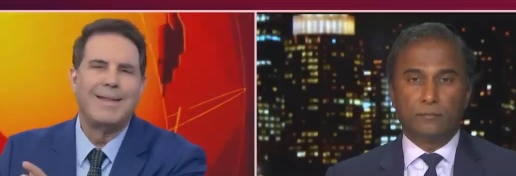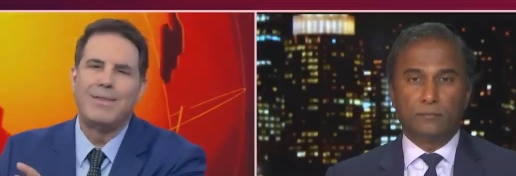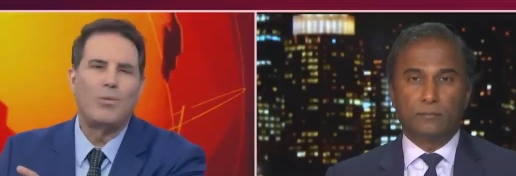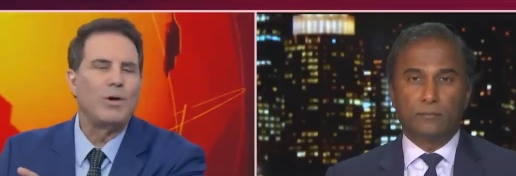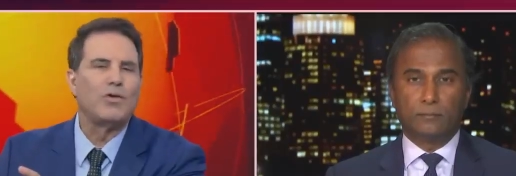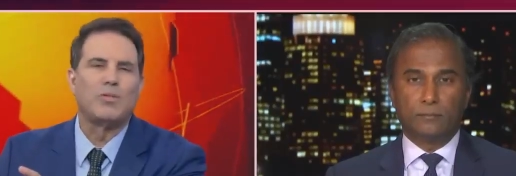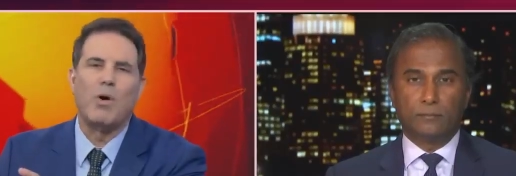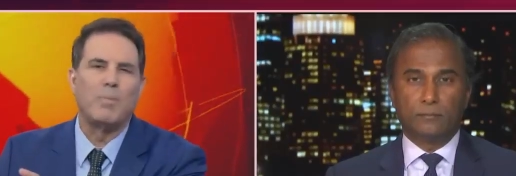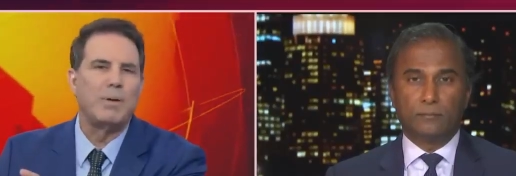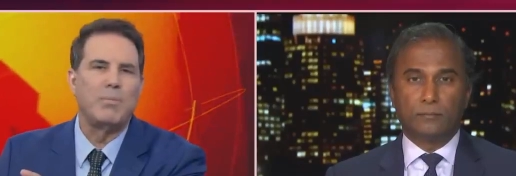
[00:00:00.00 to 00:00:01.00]
Speaker 1: the real
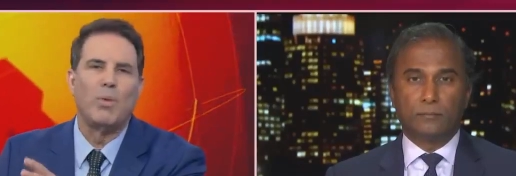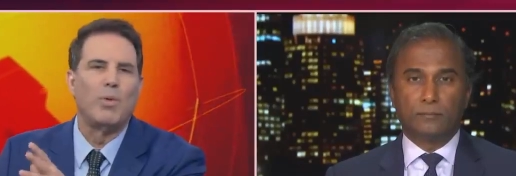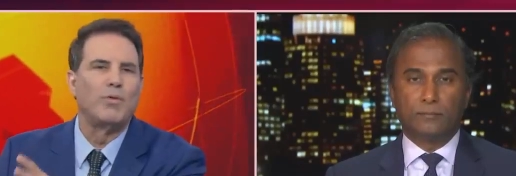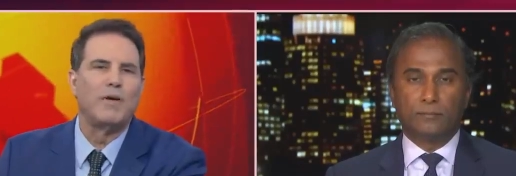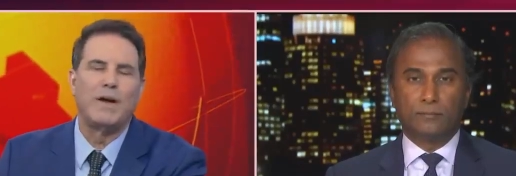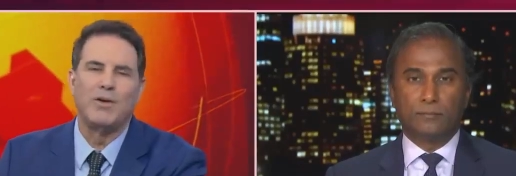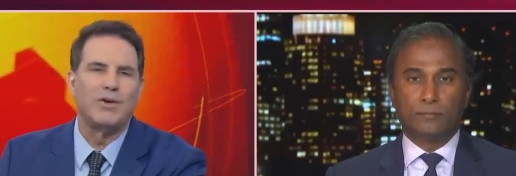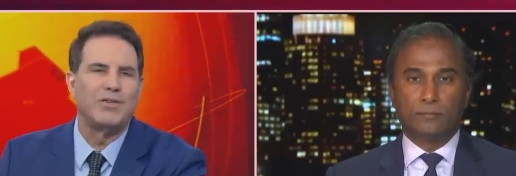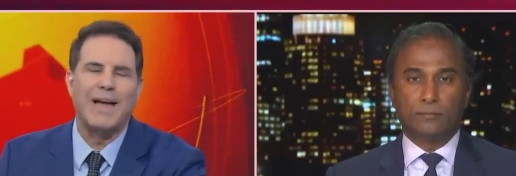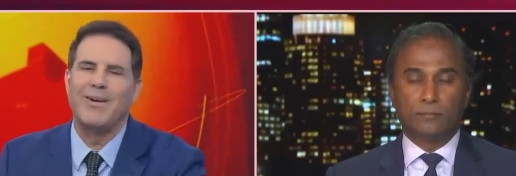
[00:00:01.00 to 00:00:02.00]
smart people will figure
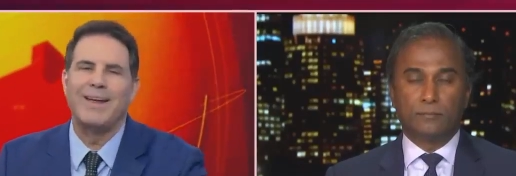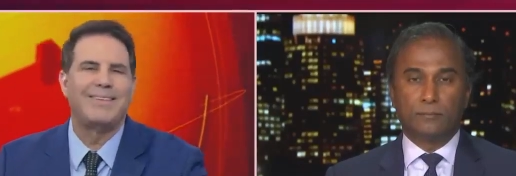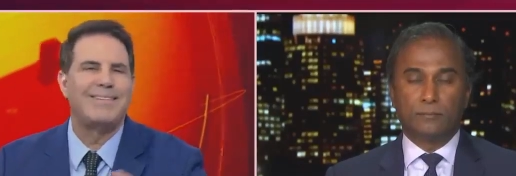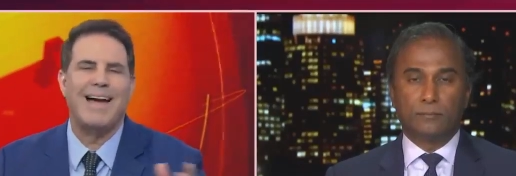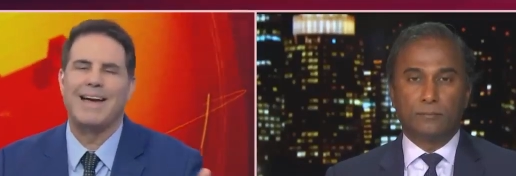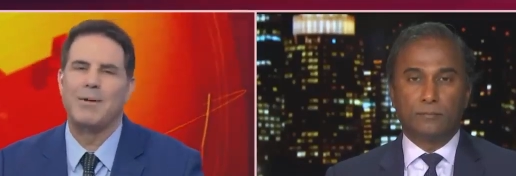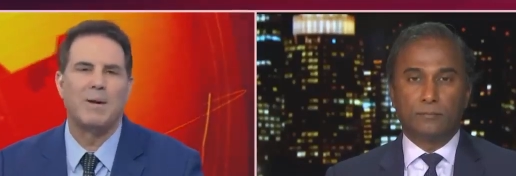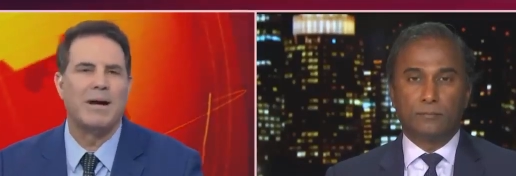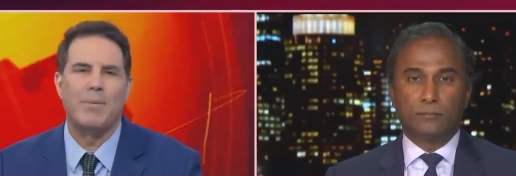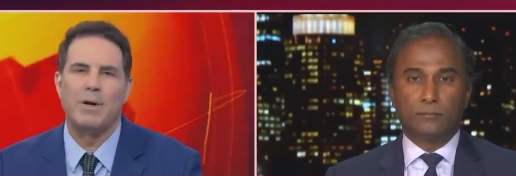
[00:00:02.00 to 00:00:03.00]
this out. It's not going to
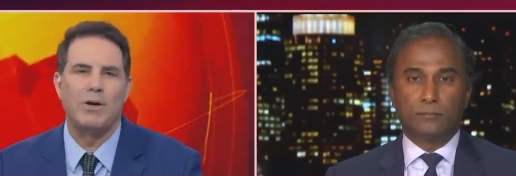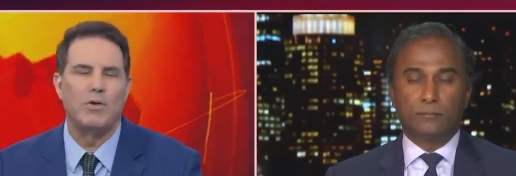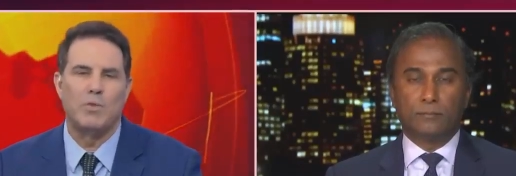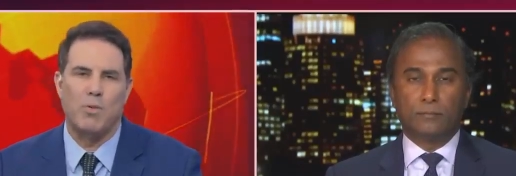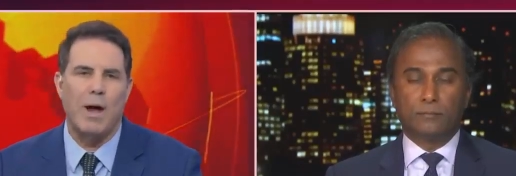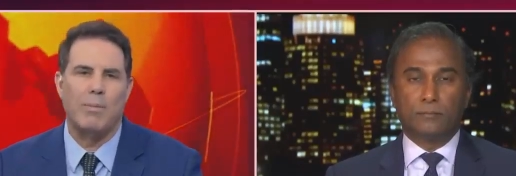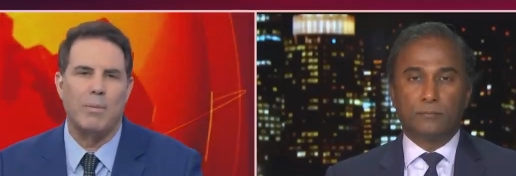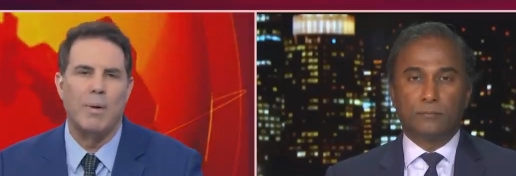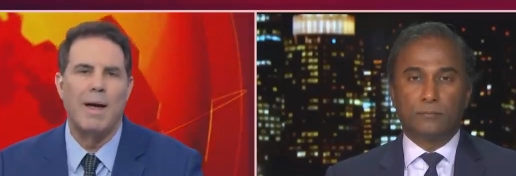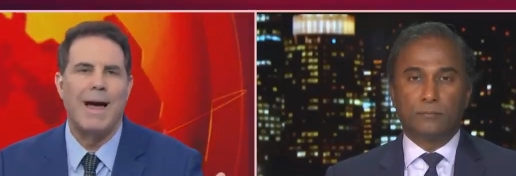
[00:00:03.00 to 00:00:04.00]
become a huge problem.
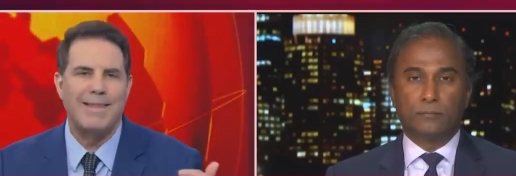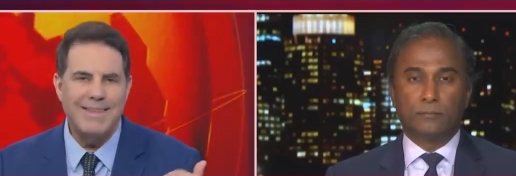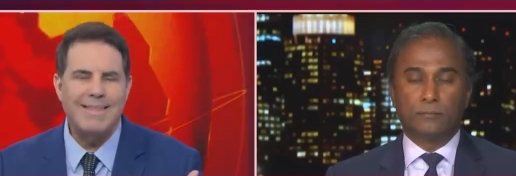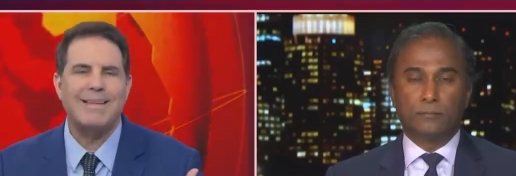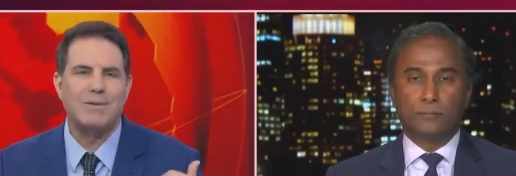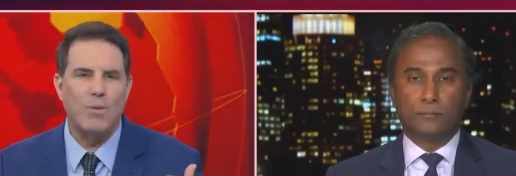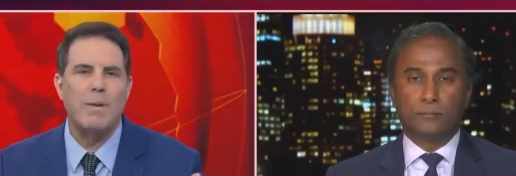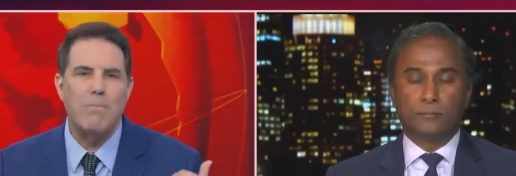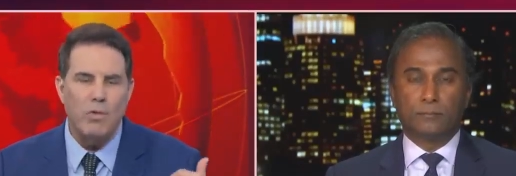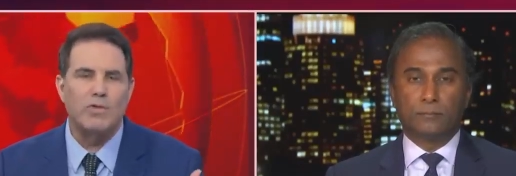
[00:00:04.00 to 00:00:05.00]
I think that's the way
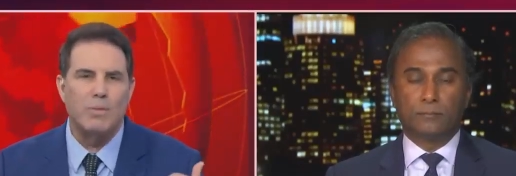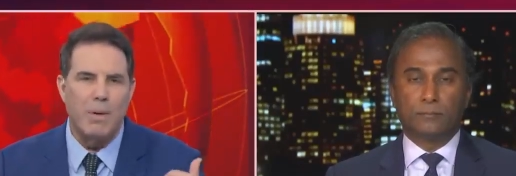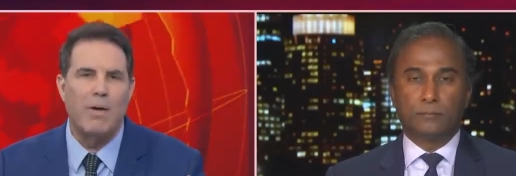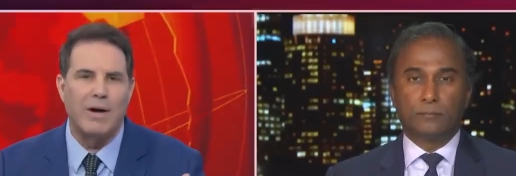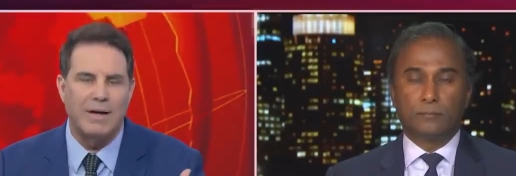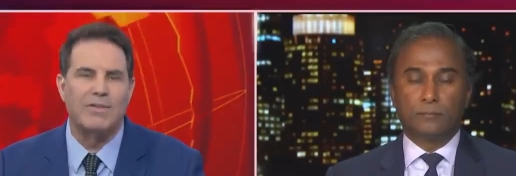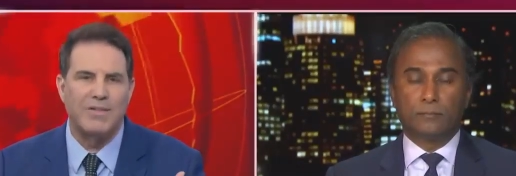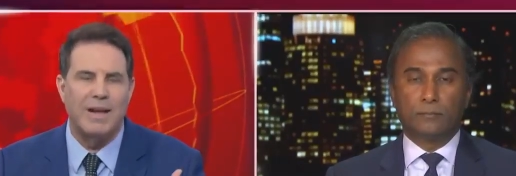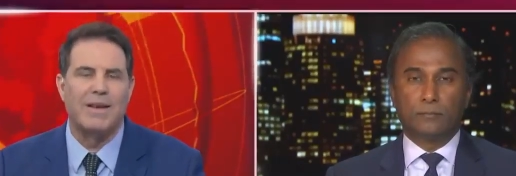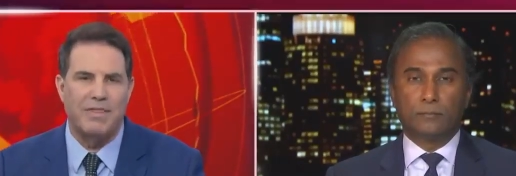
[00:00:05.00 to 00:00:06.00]
most Americans
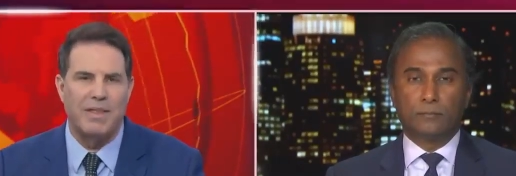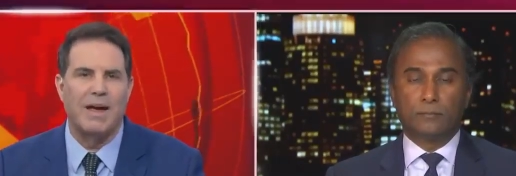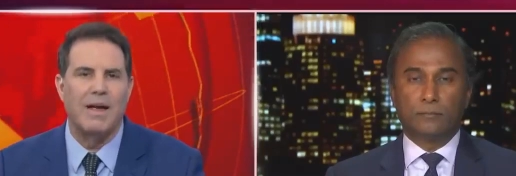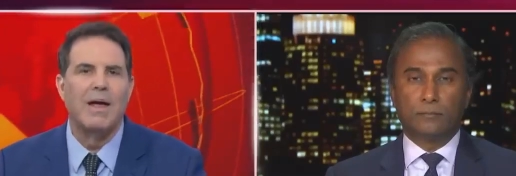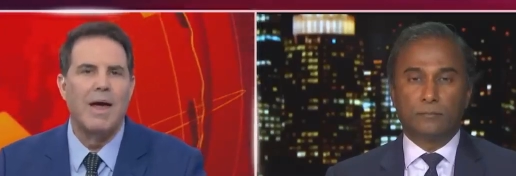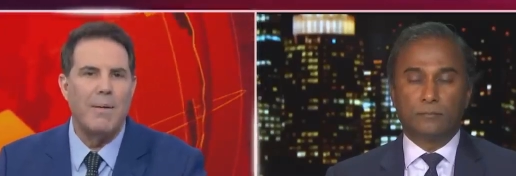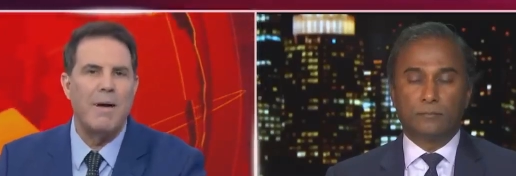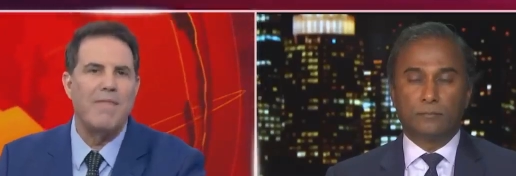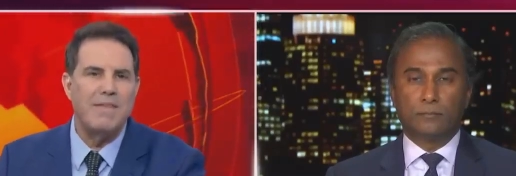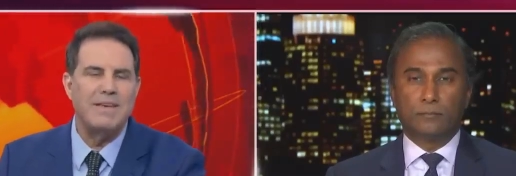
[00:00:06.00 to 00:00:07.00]
tend to think
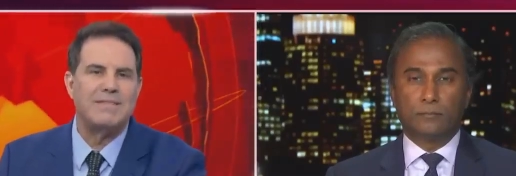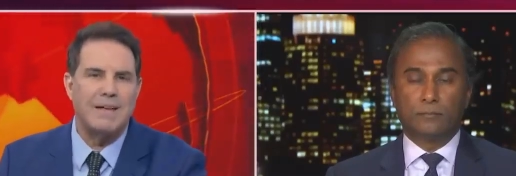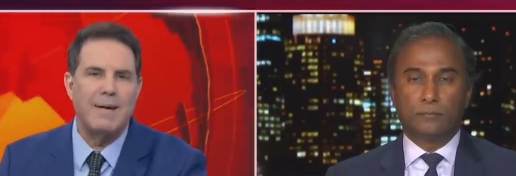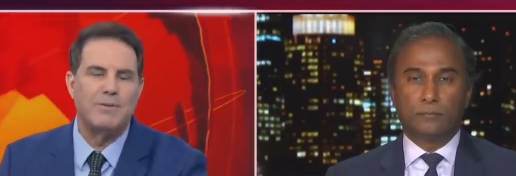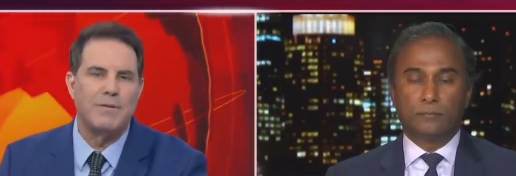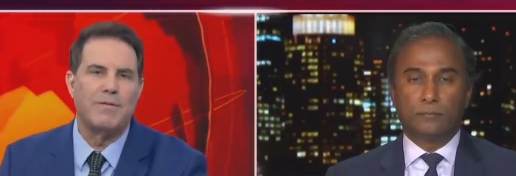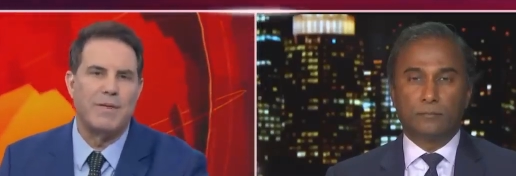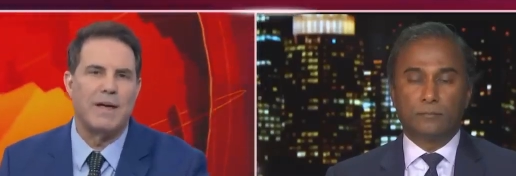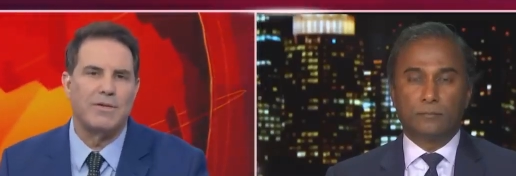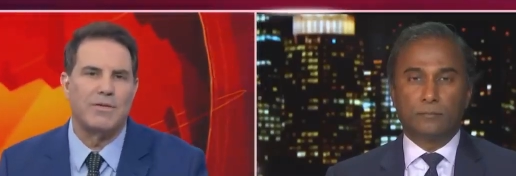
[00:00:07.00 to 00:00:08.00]
about these types of
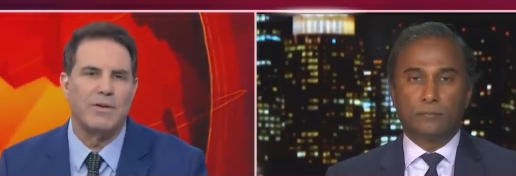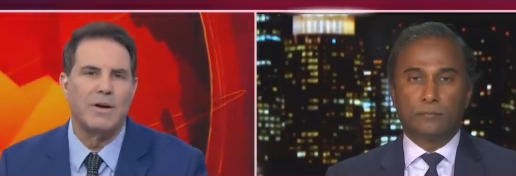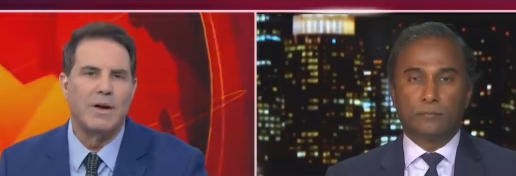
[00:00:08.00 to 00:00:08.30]
things.